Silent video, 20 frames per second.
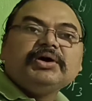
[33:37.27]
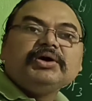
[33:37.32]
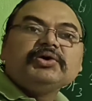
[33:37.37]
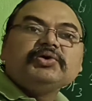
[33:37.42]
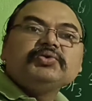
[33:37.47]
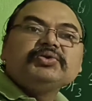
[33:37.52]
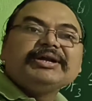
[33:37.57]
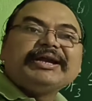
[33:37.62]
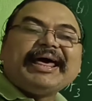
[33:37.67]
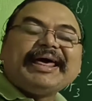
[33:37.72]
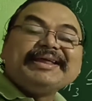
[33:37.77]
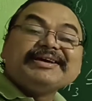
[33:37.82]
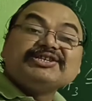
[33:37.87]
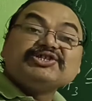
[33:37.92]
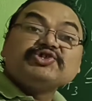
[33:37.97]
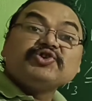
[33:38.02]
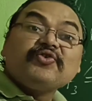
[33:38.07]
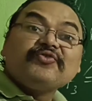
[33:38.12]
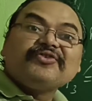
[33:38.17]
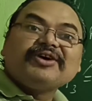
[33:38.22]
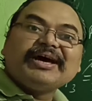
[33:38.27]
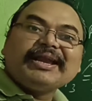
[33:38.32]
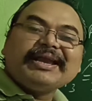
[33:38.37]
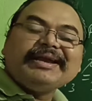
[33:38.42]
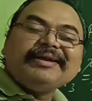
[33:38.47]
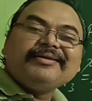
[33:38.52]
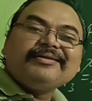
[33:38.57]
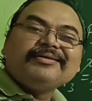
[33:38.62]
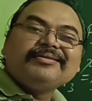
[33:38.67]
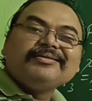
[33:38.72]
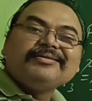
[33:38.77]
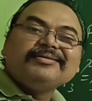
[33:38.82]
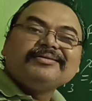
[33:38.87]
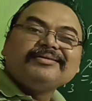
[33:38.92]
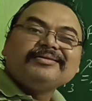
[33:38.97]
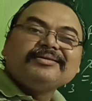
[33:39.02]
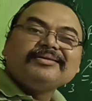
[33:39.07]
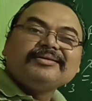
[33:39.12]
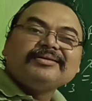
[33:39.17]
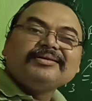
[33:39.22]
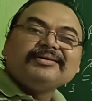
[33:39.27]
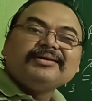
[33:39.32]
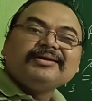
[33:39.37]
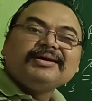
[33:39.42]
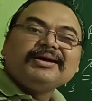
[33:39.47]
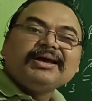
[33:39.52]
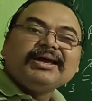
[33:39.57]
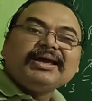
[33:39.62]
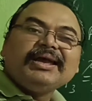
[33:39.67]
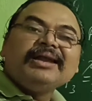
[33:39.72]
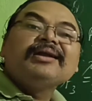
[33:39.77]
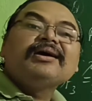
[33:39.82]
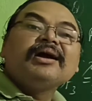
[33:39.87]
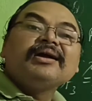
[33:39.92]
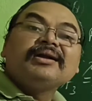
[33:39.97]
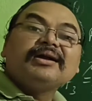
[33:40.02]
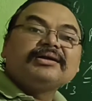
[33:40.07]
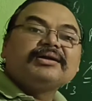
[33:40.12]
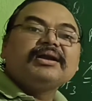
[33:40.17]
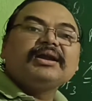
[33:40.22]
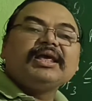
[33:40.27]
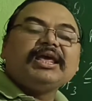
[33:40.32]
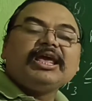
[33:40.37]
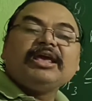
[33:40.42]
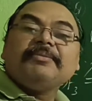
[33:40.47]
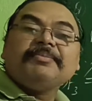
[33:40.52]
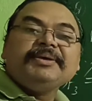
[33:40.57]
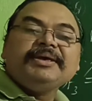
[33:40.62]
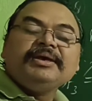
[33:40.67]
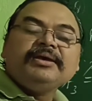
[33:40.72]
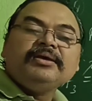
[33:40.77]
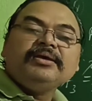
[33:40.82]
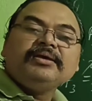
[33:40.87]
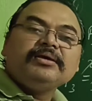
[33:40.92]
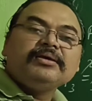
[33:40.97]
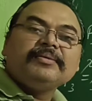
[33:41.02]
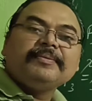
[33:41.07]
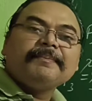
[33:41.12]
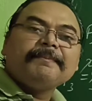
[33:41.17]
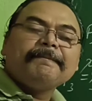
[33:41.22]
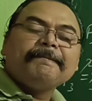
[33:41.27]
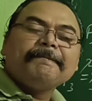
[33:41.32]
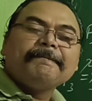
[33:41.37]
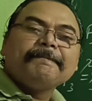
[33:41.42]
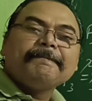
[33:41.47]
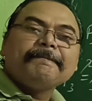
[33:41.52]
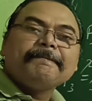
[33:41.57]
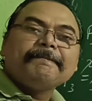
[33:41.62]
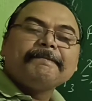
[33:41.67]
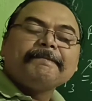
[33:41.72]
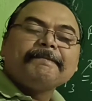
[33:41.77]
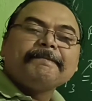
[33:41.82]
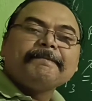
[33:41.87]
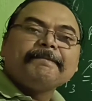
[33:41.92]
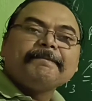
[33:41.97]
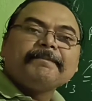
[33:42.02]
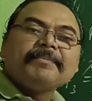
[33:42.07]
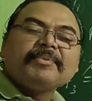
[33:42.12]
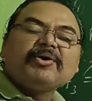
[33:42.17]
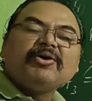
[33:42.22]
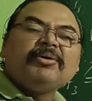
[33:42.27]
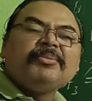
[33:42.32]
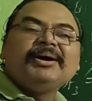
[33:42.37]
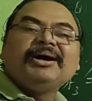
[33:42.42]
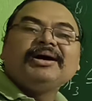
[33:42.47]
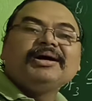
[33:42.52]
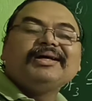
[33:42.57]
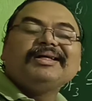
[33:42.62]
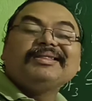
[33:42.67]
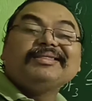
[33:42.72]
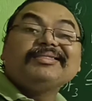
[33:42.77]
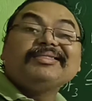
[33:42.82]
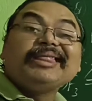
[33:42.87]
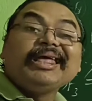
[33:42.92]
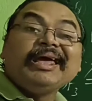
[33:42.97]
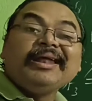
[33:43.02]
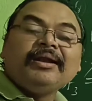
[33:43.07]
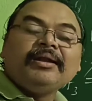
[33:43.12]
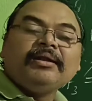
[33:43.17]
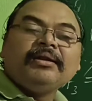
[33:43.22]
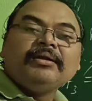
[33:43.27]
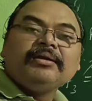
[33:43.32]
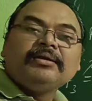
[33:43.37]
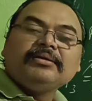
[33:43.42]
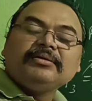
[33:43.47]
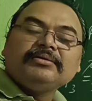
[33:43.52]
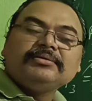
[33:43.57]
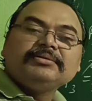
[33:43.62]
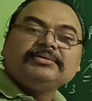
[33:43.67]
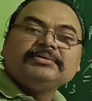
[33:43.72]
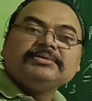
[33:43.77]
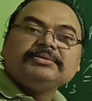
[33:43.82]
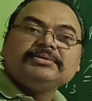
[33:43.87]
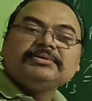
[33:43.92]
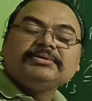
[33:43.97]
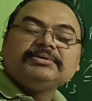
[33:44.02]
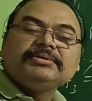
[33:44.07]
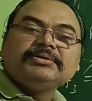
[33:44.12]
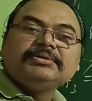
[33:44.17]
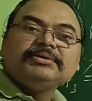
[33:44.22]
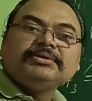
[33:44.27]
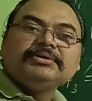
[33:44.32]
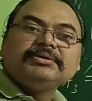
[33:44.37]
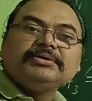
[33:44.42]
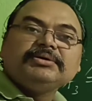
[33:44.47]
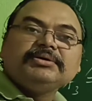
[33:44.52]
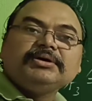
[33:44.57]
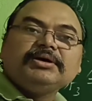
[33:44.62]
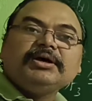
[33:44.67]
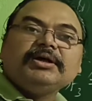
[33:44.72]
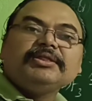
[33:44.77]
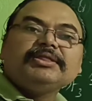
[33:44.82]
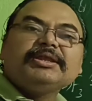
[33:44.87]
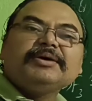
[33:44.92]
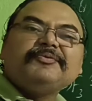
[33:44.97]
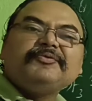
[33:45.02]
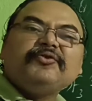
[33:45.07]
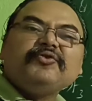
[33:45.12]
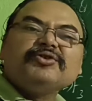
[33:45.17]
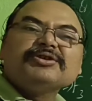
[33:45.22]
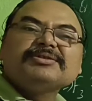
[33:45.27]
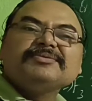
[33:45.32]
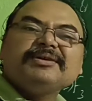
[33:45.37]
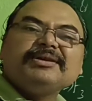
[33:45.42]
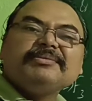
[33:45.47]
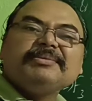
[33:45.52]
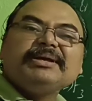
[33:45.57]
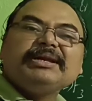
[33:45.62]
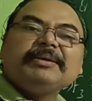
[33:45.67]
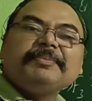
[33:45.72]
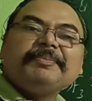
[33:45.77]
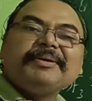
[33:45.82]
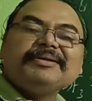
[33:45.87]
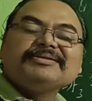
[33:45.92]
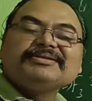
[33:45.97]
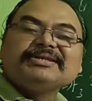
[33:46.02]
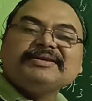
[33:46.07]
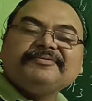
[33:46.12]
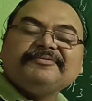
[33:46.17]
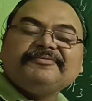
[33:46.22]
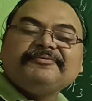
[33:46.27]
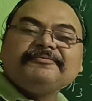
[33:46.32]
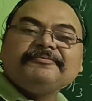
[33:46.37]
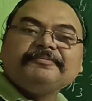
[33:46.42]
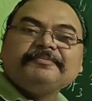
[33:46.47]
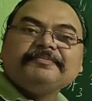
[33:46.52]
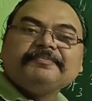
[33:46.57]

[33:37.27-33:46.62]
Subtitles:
to the direction of current in conductor AB, comma, then the force will be repulsive